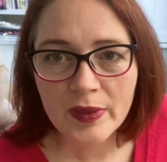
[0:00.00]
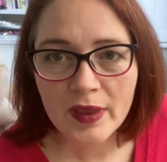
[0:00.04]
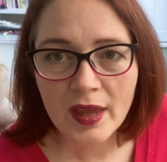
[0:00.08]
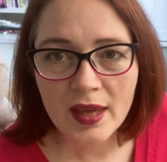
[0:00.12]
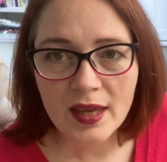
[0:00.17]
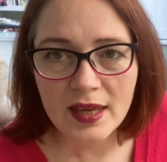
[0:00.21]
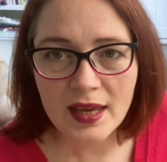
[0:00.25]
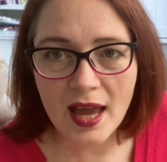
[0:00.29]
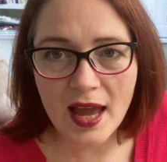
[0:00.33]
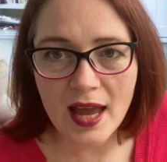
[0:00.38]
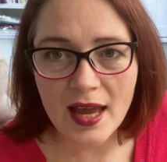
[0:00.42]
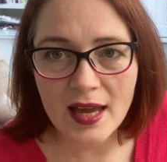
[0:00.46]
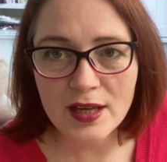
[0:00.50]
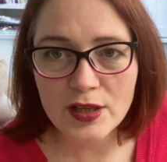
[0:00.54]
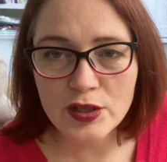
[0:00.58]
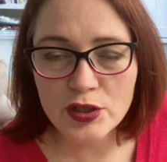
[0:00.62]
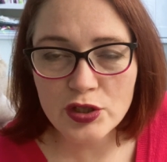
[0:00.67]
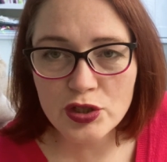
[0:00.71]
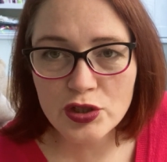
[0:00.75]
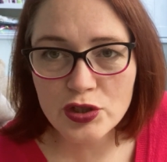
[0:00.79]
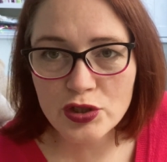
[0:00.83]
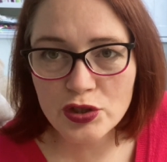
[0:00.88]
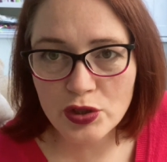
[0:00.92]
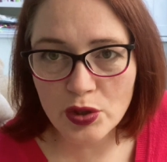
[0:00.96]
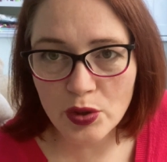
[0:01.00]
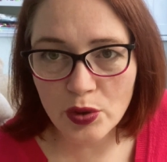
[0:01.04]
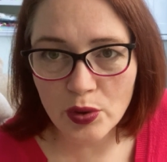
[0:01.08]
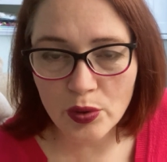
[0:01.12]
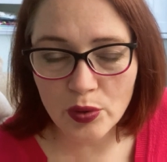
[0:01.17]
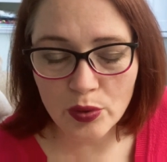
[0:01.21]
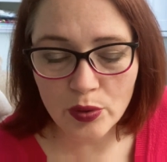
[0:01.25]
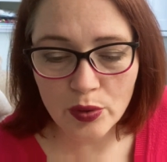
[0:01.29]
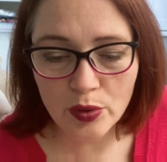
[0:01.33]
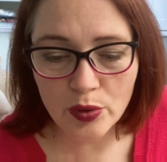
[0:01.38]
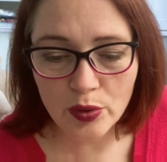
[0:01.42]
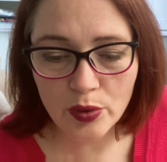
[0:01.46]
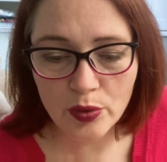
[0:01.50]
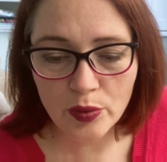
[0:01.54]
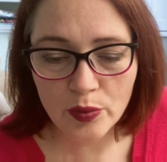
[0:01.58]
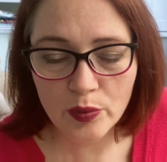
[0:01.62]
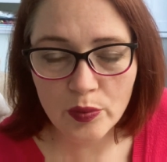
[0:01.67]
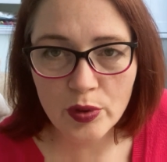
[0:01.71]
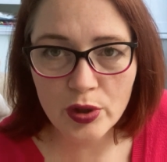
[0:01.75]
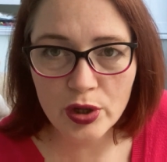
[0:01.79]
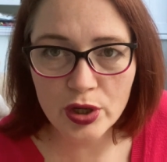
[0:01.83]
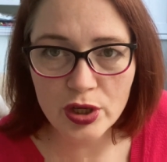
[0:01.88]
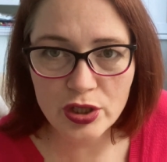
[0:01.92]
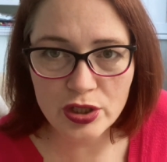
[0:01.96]
Yeah, so
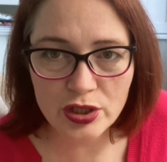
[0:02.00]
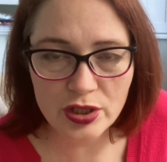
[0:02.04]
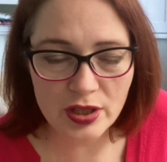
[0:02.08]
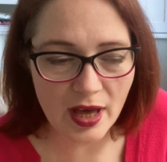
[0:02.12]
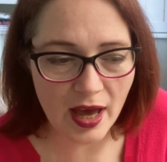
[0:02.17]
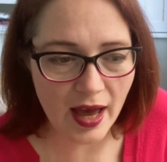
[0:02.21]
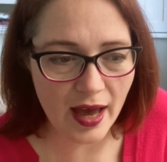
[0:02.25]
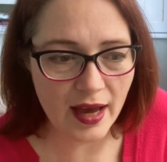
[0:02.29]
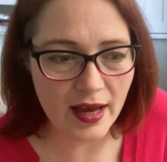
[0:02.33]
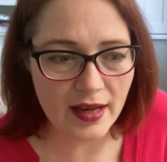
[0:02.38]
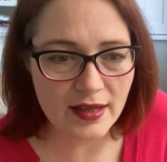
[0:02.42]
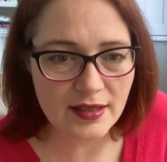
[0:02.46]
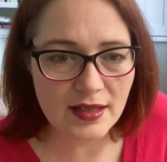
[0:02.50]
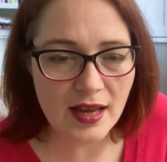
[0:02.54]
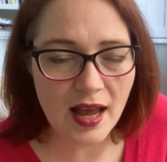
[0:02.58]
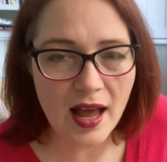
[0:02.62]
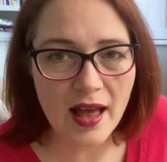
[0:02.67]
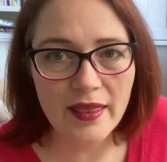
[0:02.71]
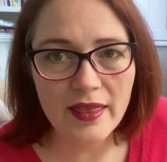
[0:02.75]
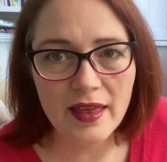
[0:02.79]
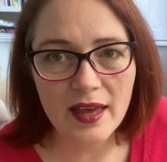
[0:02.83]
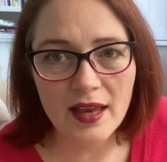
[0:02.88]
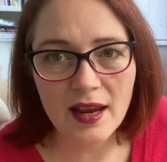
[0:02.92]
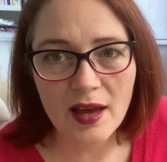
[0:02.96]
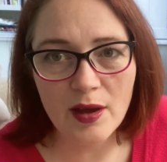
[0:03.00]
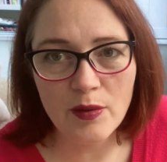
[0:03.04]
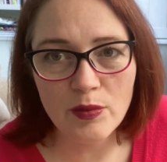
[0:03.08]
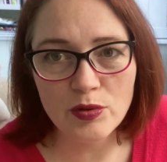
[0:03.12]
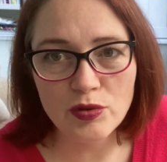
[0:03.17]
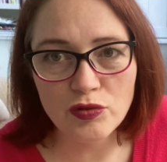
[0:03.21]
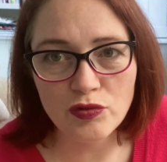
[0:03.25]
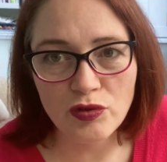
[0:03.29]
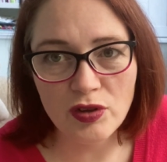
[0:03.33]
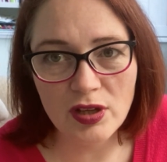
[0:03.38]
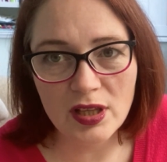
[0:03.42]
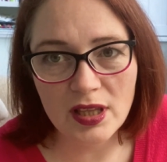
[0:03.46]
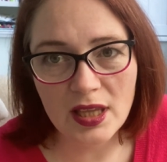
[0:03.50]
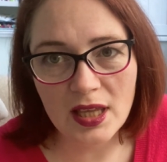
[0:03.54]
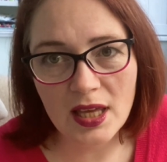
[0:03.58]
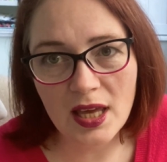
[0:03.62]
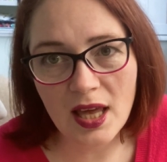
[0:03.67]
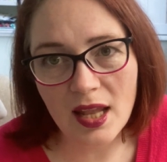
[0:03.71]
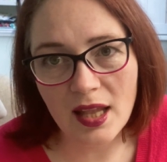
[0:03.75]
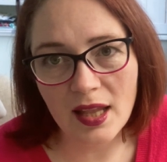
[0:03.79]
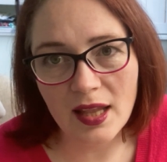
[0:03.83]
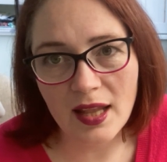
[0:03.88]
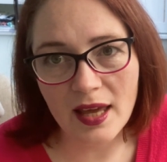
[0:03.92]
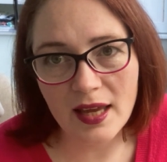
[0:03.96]
we're going to do that, and then I would really
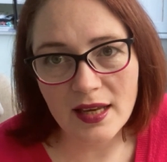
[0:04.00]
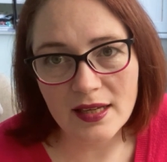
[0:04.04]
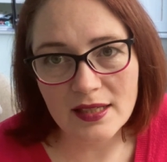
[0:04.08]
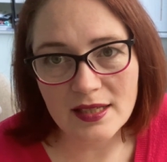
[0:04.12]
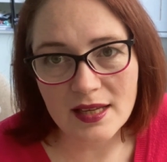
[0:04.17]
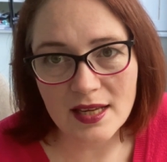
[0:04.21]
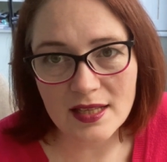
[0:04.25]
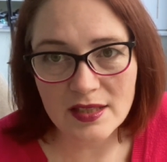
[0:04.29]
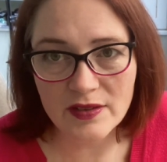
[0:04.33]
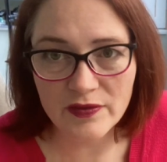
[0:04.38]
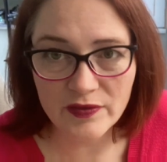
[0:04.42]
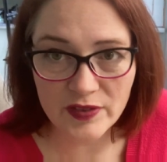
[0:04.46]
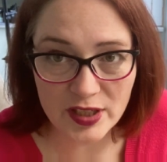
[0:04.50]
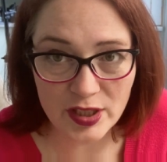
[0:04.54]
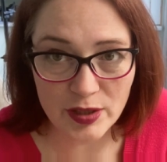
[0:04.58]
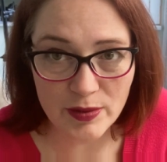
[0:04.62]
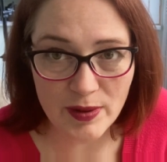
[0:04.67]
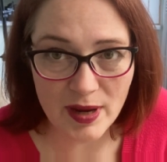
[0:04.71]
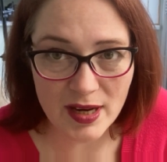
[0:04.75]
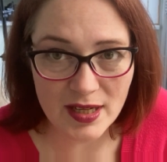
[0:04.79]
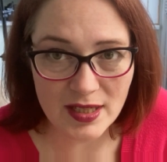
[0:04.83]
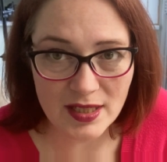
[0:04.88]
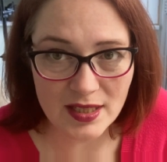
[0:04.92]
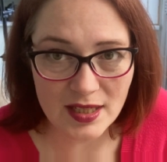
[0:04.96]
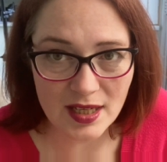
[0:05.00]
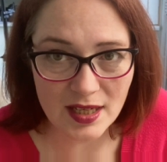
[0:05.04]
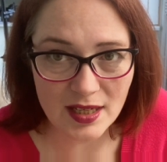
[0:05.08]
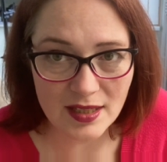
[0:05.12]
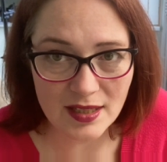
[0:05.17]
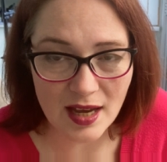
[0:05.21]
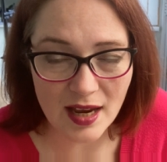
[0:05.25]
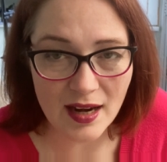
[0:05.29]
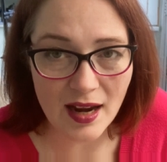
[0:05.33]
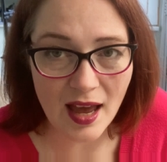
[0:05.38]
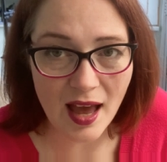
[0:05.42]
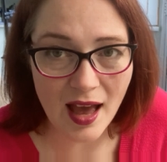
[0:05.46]
like to get some video editing done.